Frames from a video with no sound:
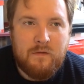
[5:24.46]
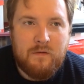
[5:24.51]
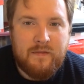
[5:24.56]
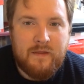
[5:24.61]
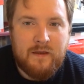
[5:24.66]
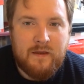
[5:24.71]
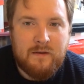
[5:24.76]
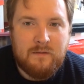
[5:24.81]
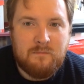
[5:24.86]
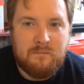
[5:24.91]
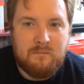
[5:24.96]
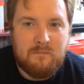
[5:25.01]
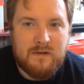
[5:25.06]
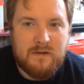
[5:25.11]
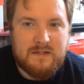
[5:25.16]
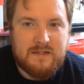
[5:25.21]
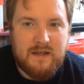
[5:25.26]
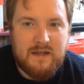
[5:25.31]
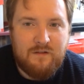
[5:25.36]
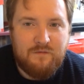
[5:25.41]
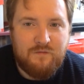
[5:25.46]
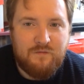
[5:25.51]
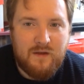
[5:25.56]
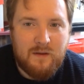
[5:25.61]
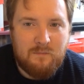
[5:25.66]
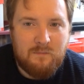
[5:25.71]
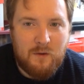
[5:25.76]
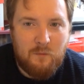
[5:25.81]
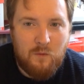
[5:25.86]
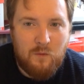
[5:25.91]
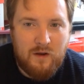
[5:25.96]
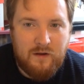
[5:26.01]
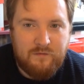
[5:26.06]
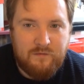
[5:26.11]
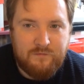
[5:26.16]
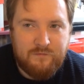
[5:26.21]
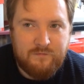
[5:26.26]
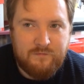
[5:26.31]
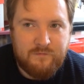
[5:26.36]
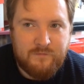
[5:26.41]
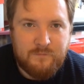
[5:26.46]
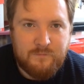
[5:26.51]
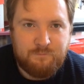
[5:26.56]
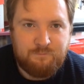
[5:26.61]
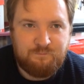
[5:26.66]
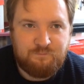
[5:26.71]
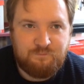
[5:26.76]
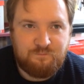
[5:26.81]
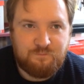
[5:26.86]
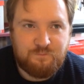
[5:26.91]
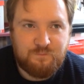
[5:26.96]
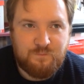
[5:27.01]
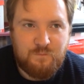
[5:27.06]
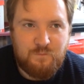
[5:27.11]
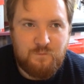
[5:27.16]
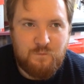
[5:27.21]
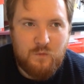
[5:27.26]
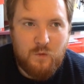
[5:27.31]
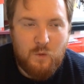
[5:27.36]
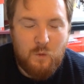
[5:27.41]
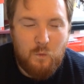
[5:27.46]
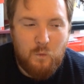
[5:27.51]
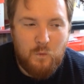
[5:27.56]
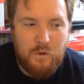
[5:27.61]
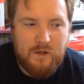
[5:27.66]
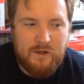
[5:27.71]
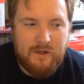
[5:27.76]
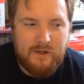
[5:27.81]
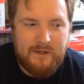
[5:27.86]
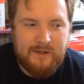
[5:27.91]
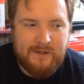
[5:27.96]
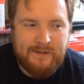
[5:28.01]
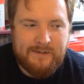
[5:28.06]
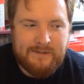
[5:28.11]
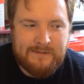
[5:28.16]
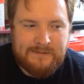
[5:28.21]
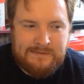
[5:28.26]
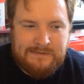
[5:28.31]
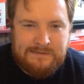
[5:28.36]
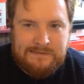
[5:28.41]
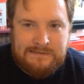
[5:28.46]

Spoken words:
but then myself and my wife, the